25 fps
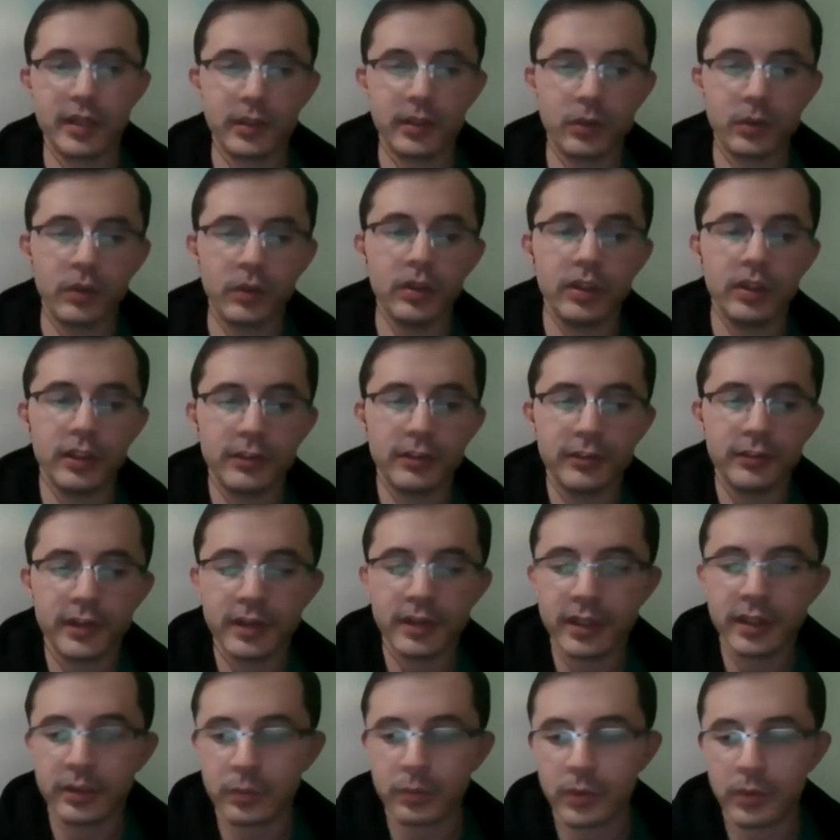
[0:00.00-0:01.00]
only after
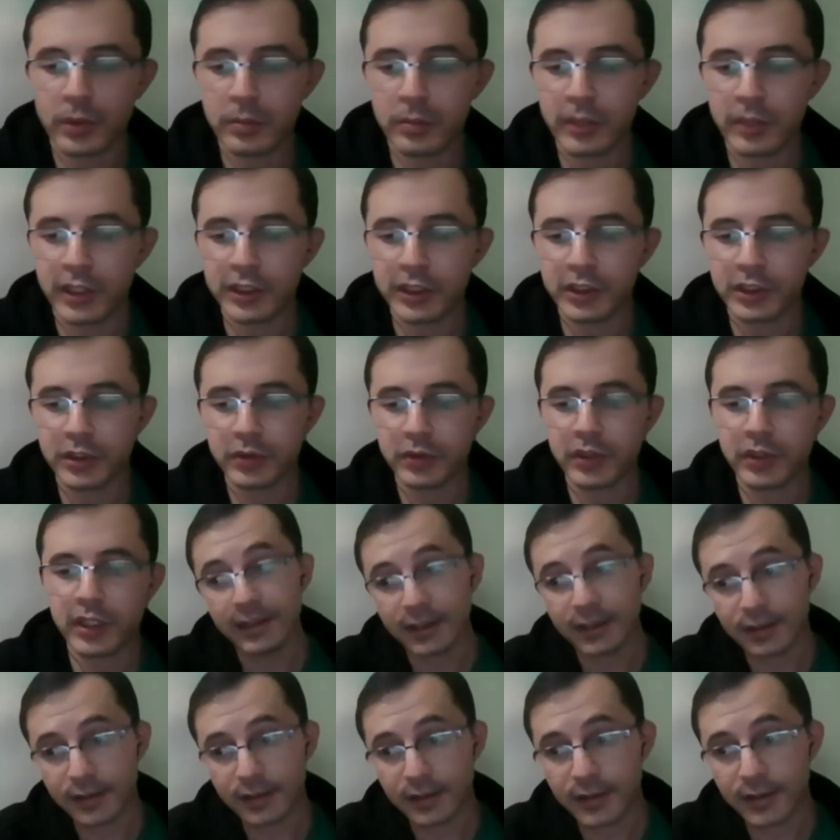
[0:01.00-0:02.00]
that we managed to gain
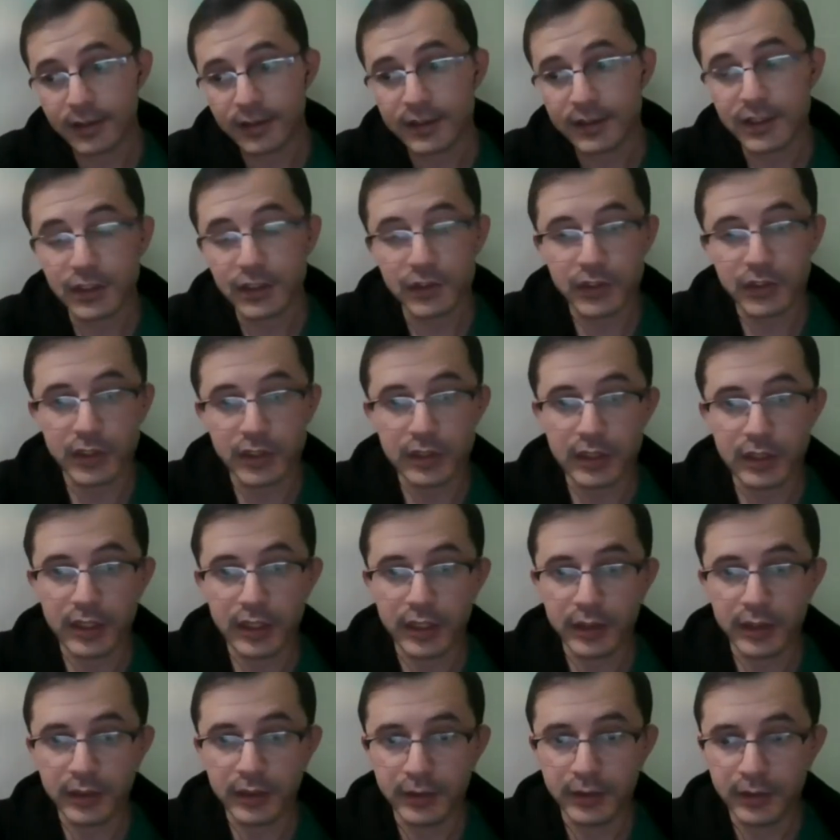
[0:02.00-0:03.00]
a central
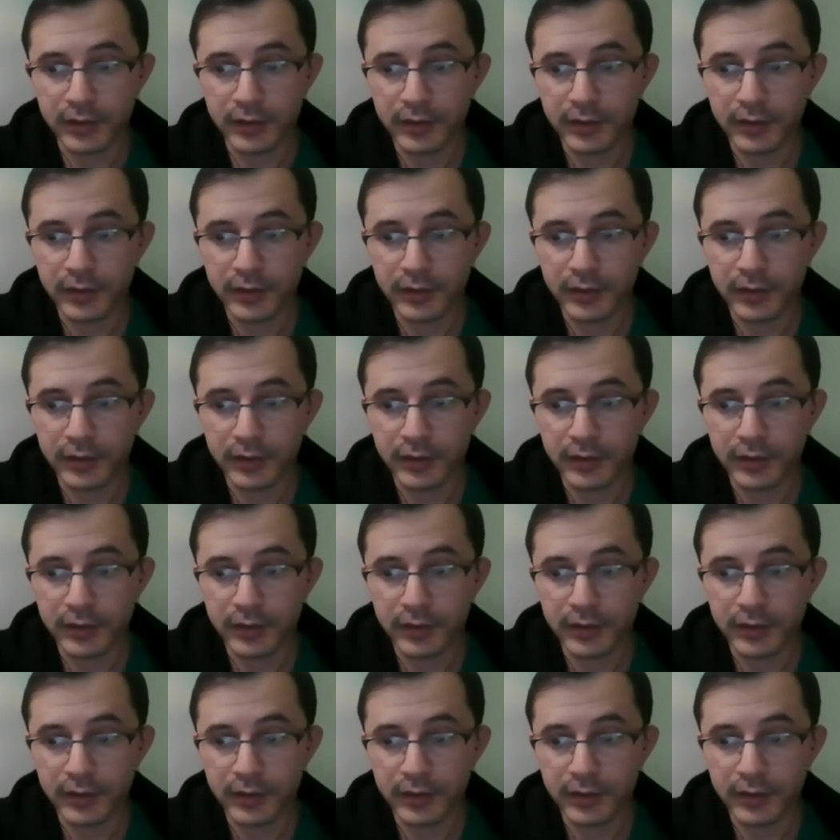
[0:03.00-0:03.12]
line.